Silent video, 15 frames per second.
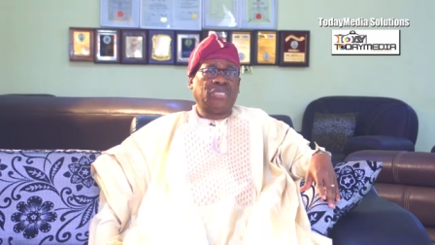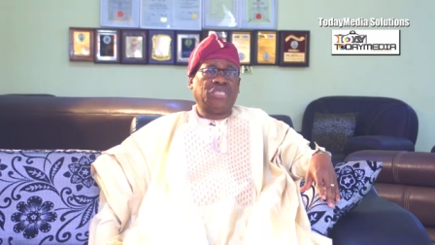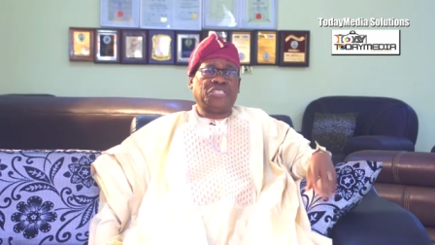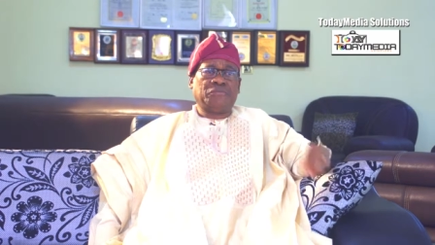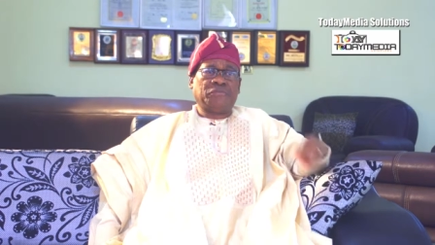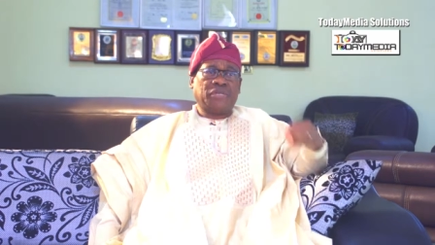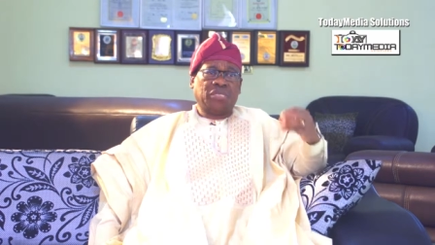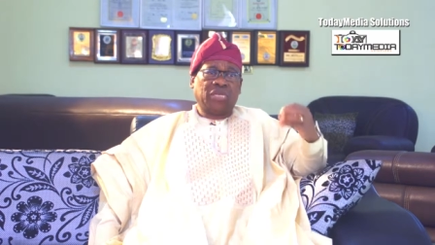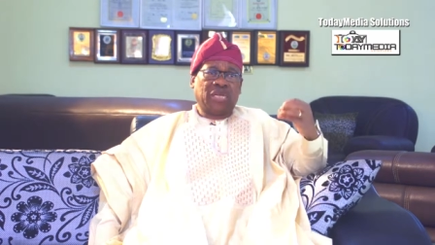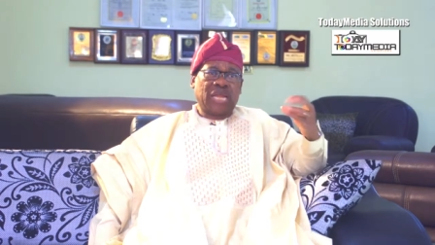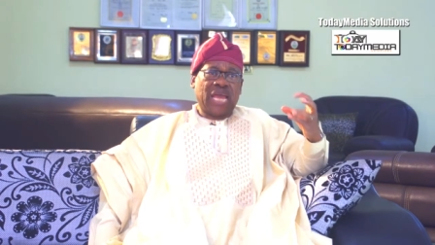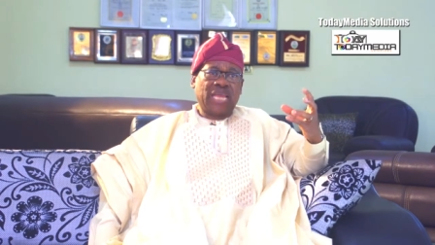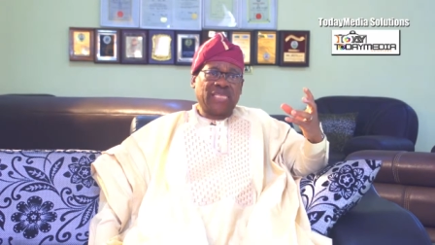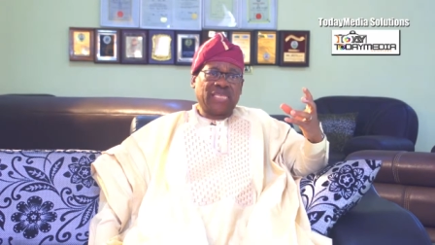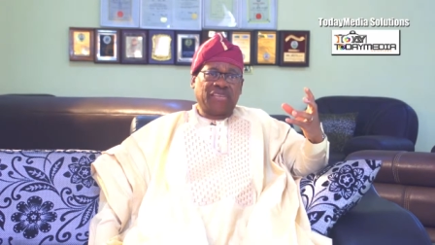It's about the
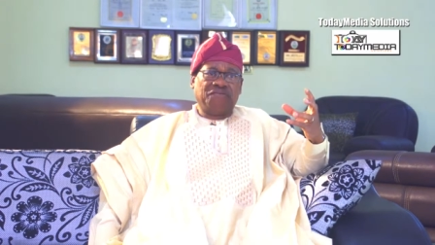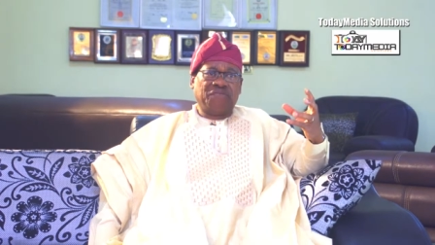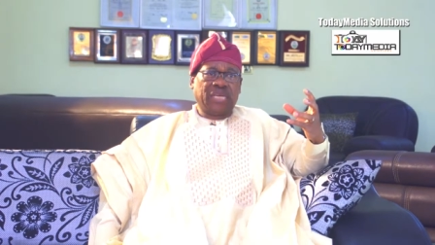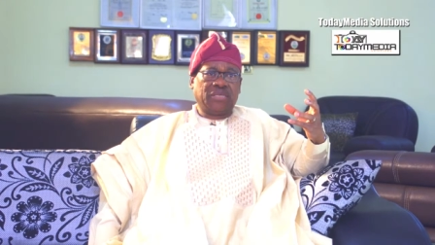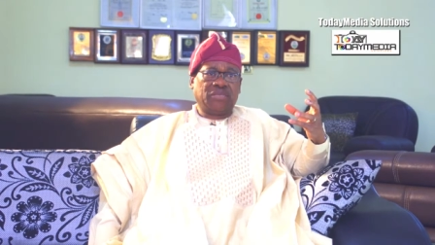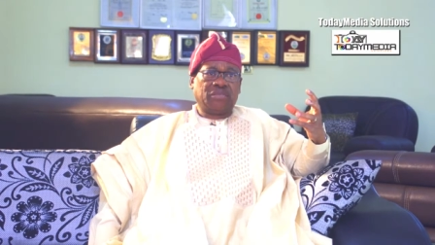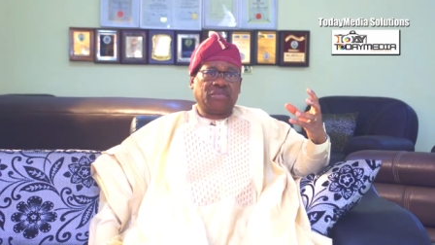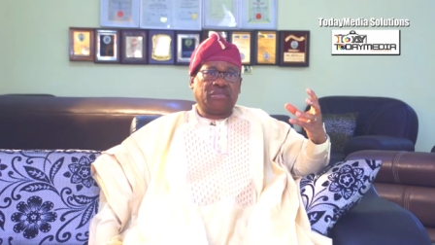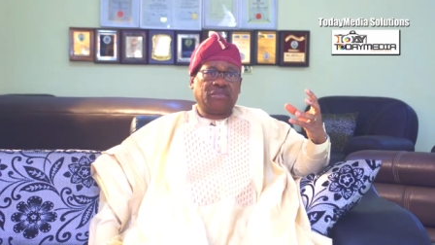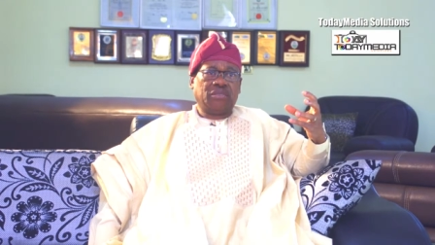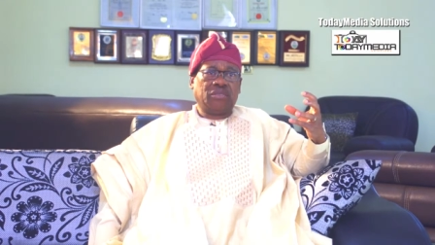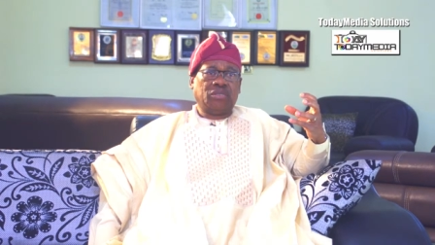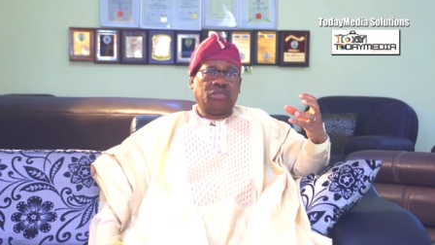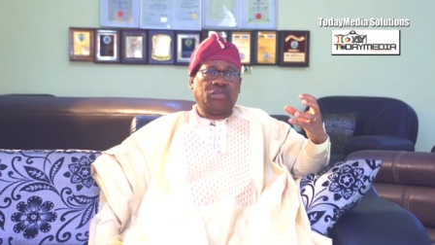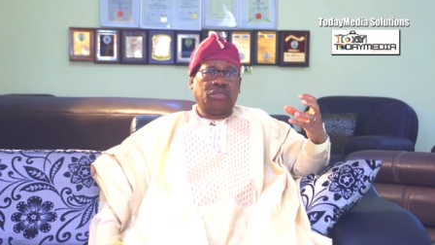right advice.
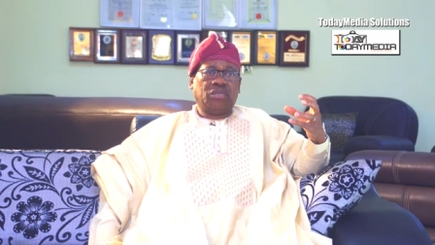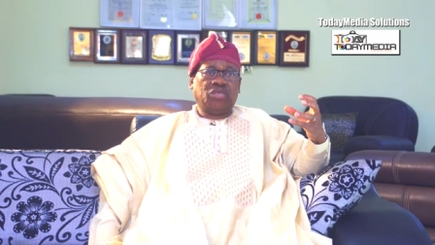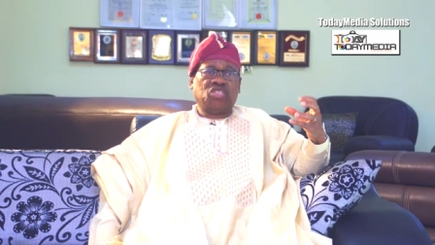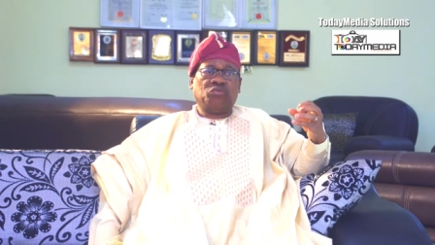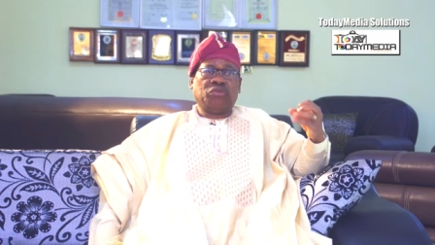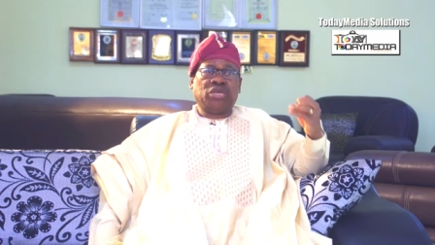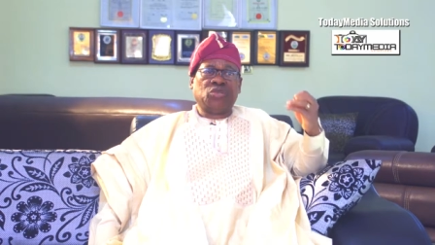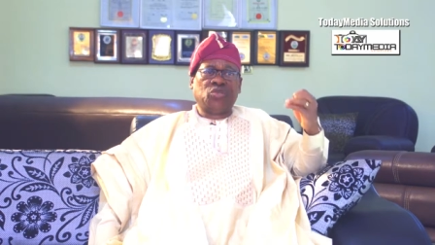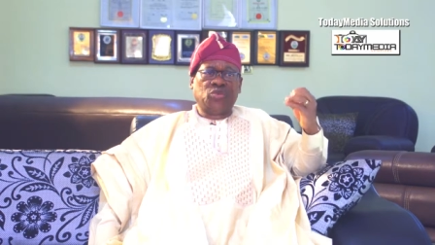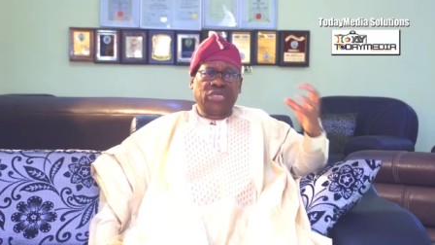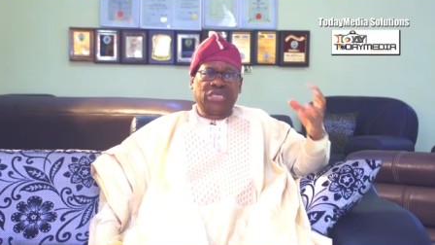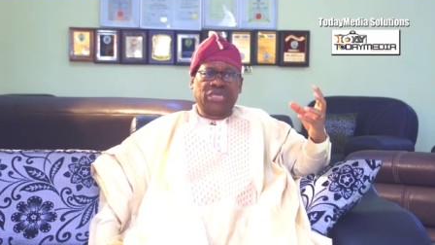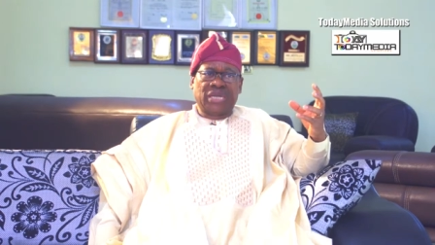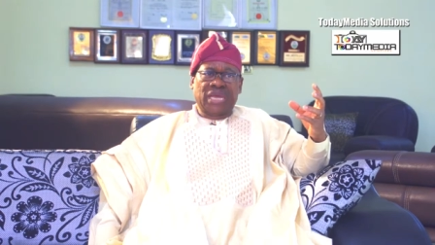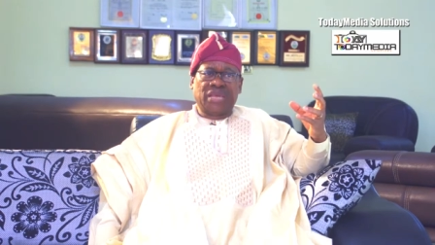It's about
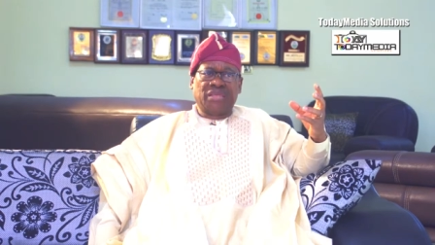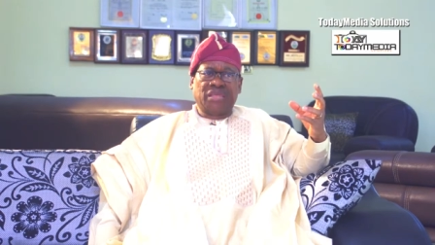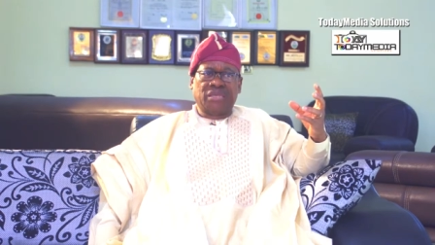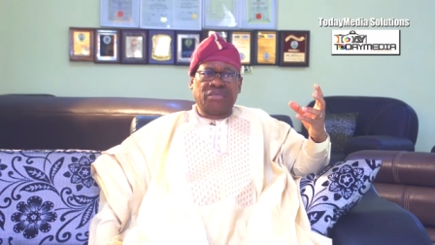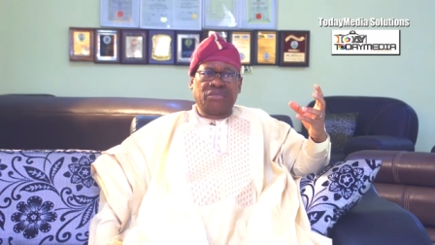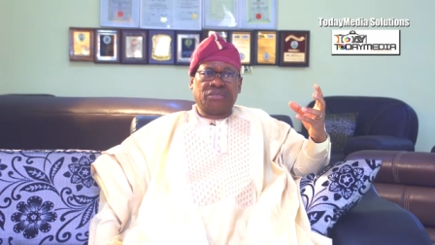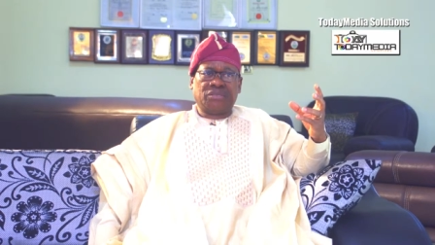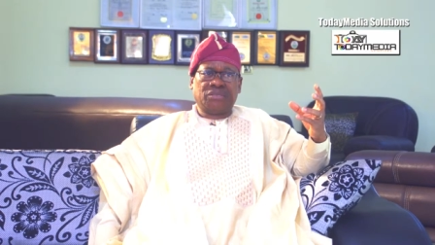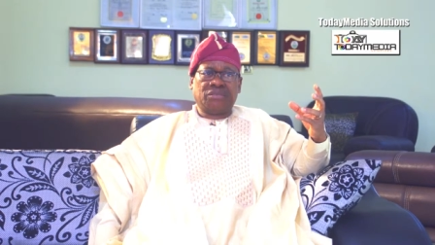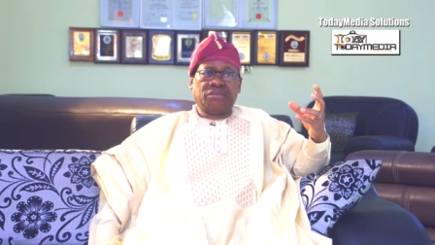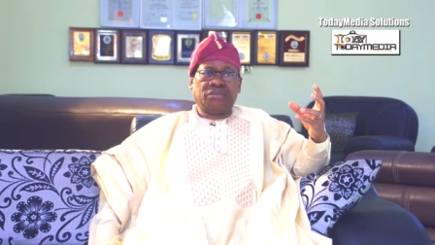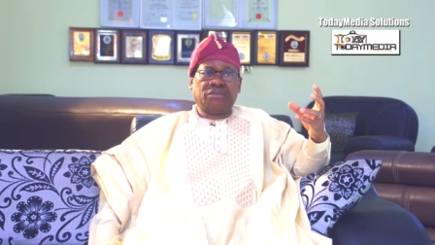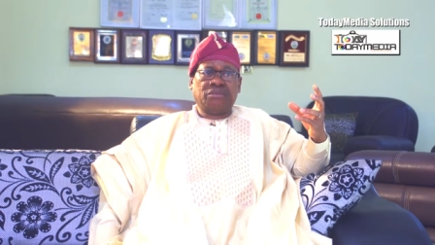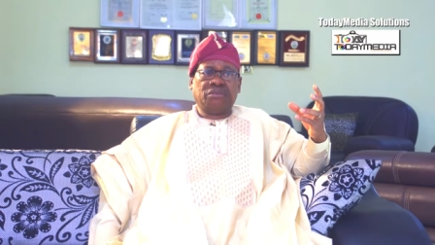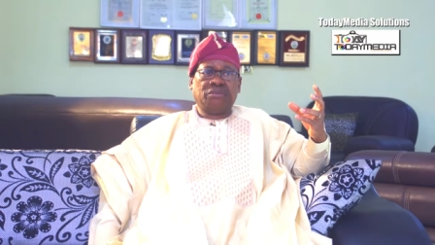doing the right things.
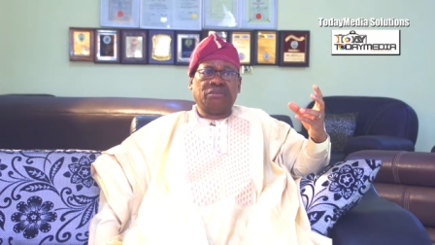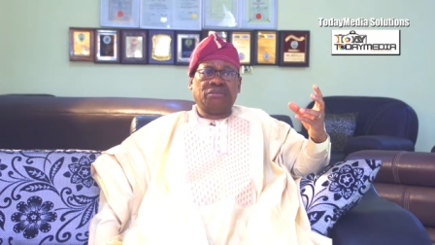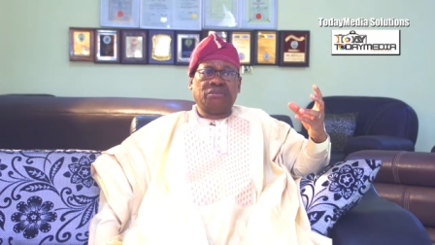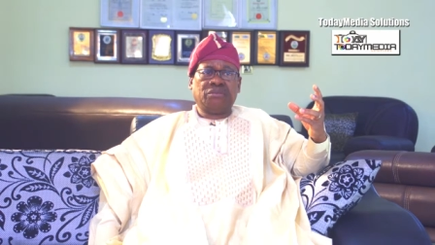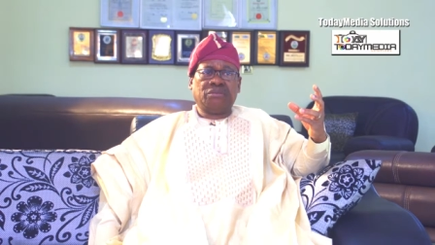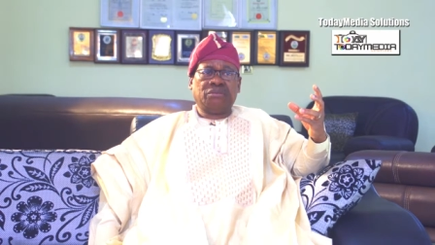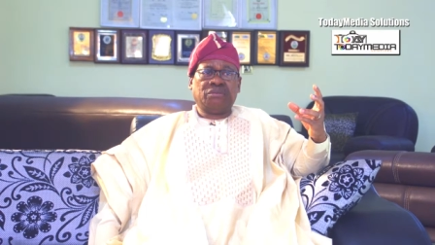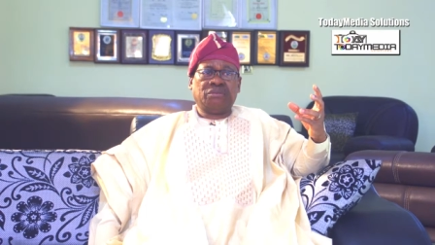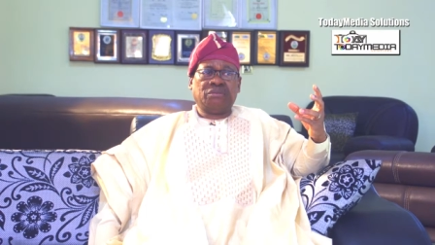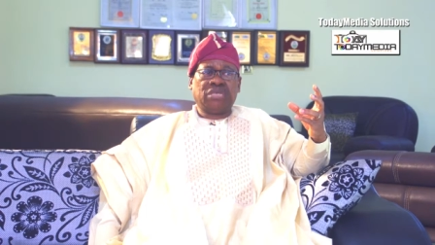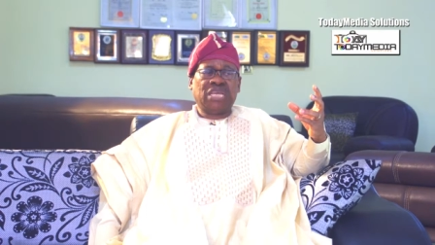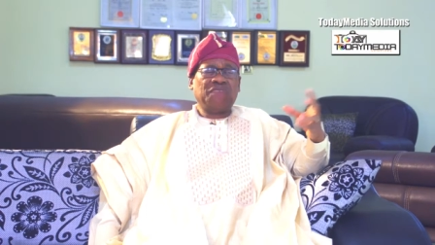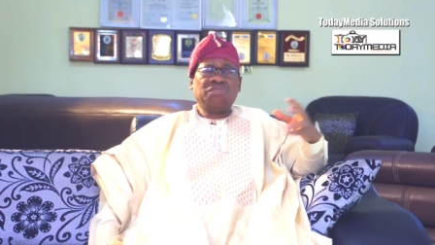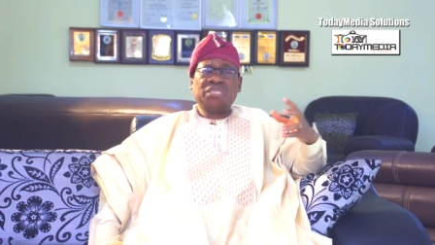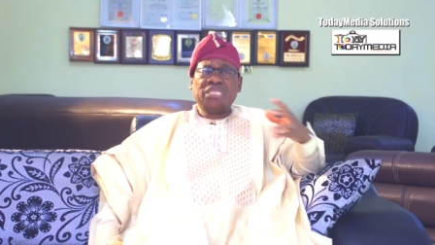
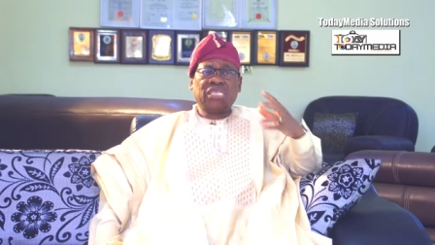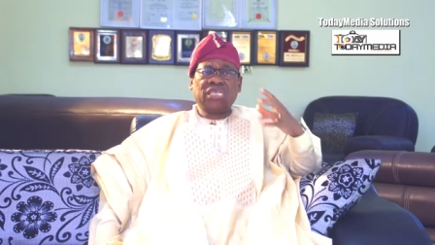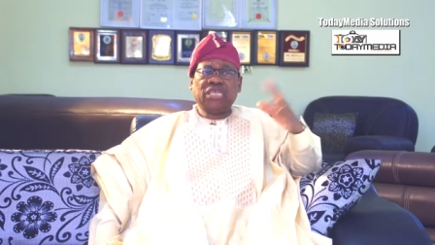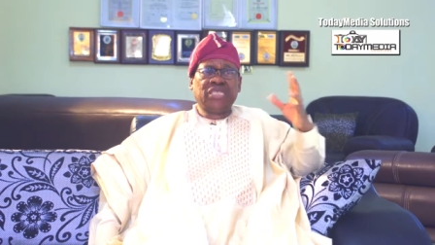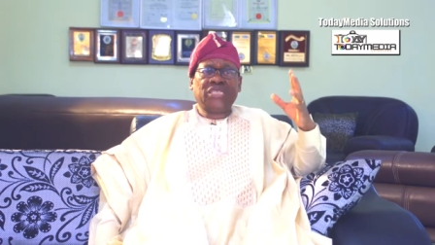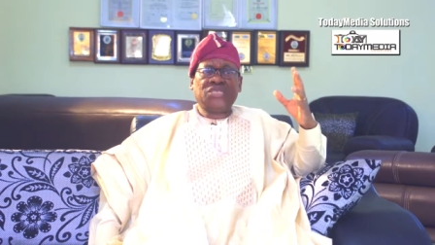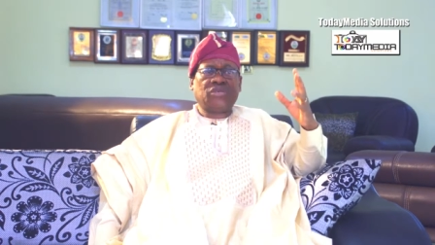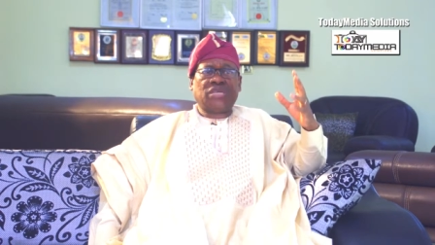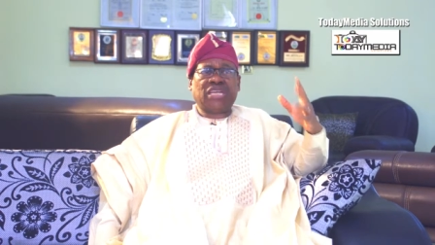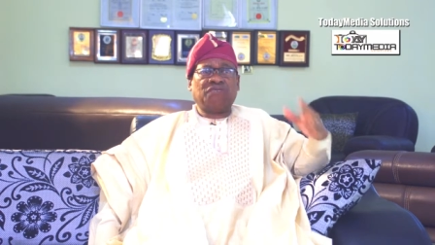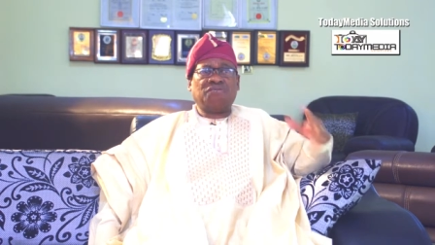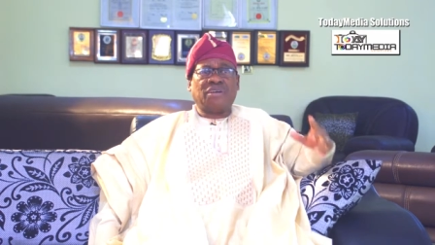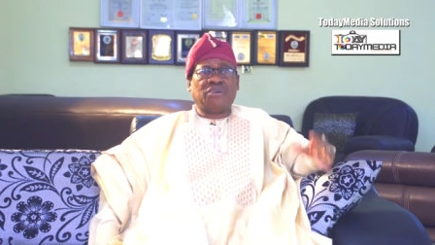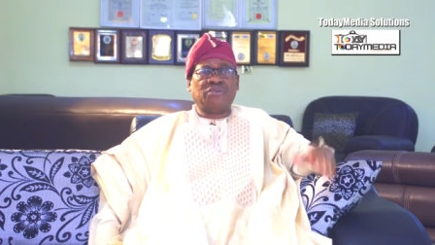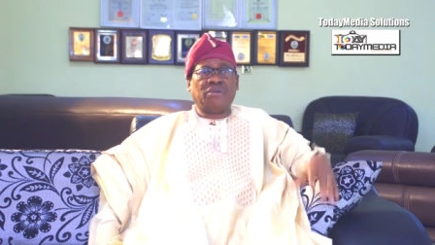Everything hinges on,
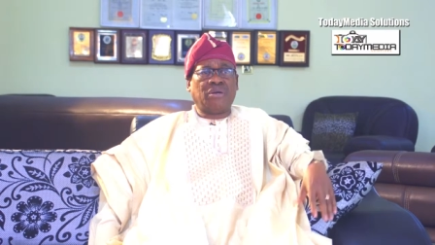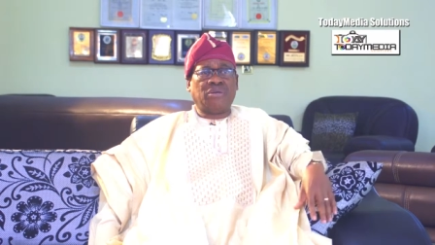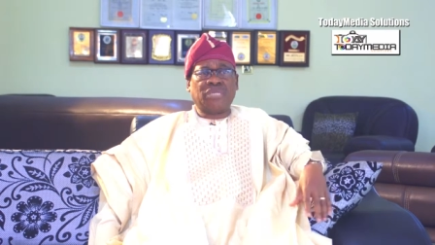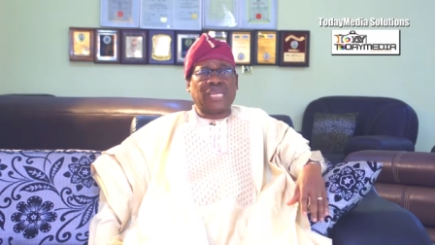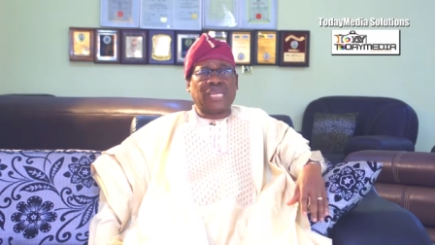on, on